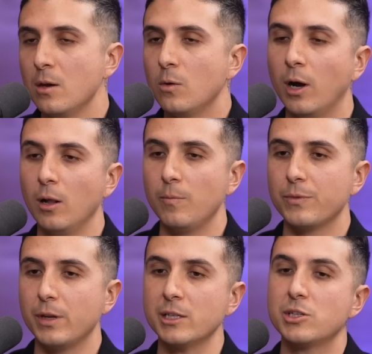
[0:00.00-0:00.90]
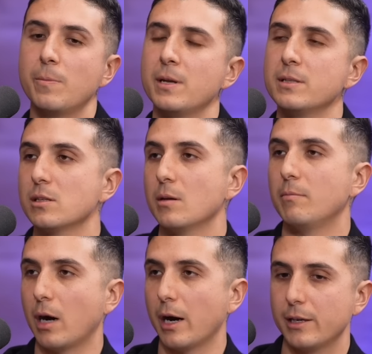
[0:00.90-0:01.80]
Well, it depends on the
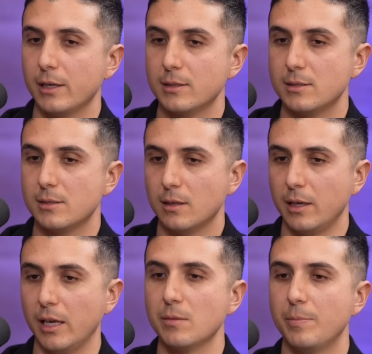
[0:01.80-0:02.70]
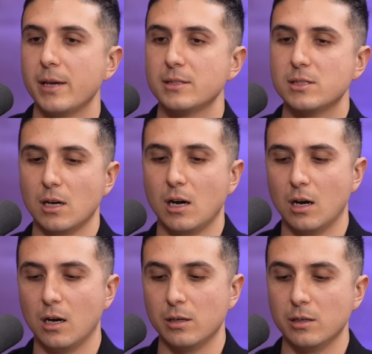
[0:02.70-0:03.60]
market. Yeah. It depends
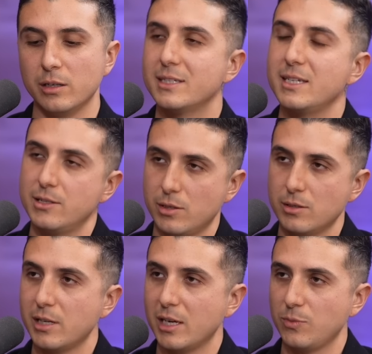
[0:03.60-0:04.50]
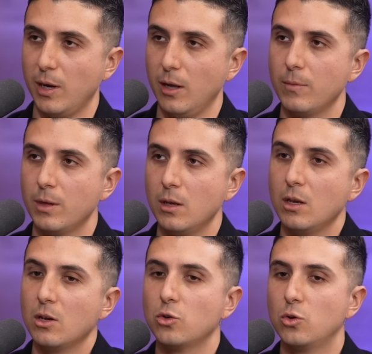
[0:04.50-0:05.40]
on the seasons as well.
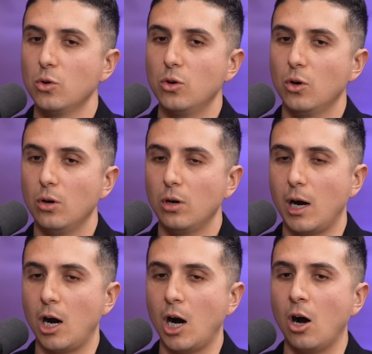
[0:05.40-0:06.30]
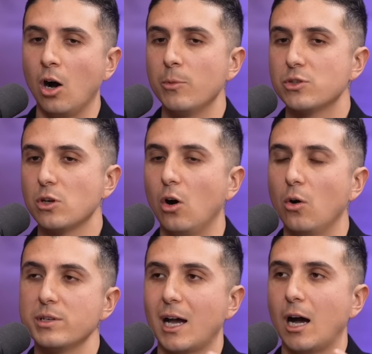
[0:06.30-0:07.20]
Google almost
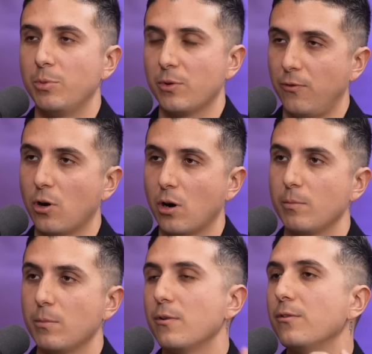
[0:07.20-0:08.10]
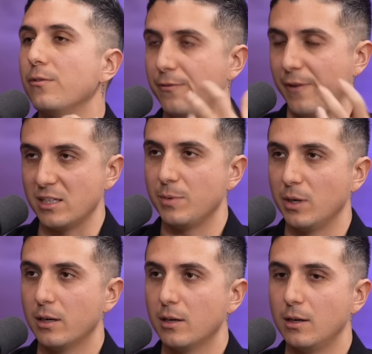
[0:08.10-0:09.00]
always outperform
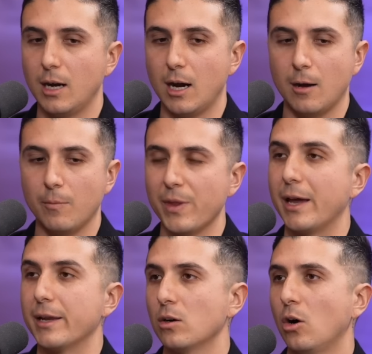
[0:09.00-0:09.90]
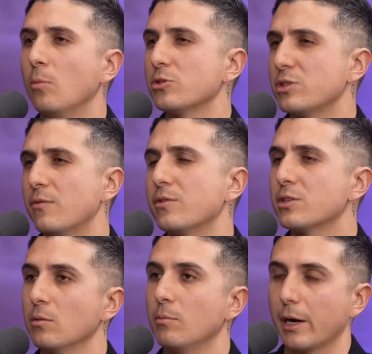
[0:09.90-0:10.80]
Facebook at almost every
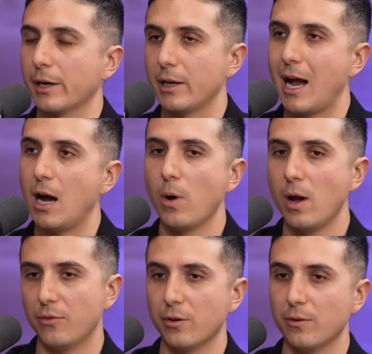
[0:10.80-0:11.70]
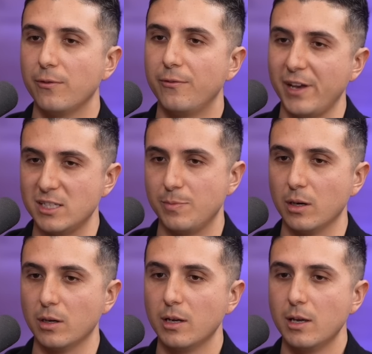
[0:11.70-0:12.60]
single market. However, Facebook